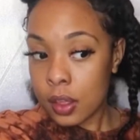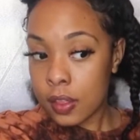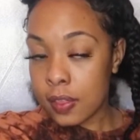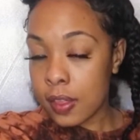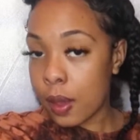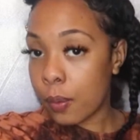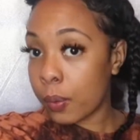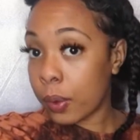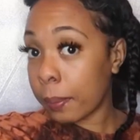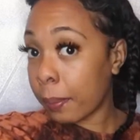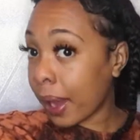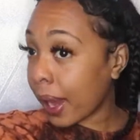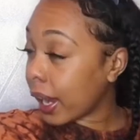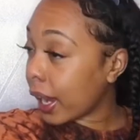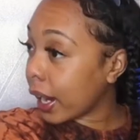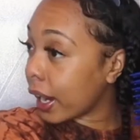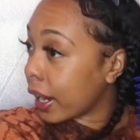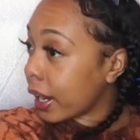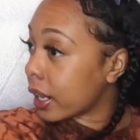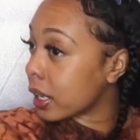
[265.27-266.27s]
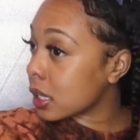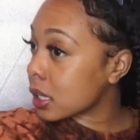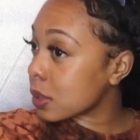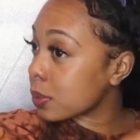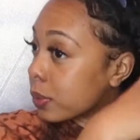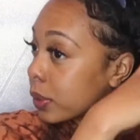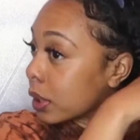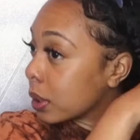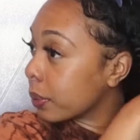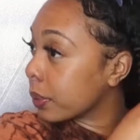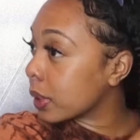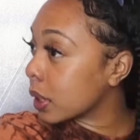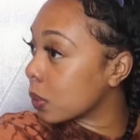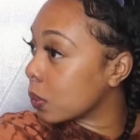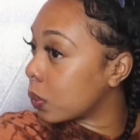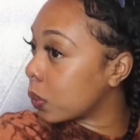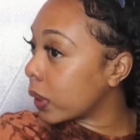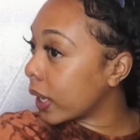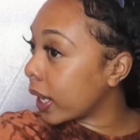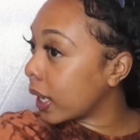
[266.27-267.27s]
that when my hair is really
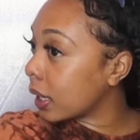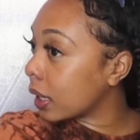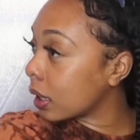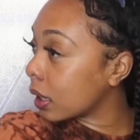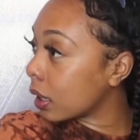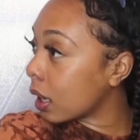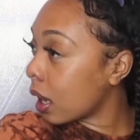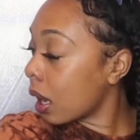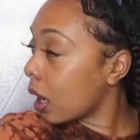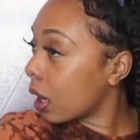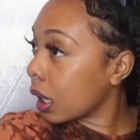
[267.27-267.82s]
wet,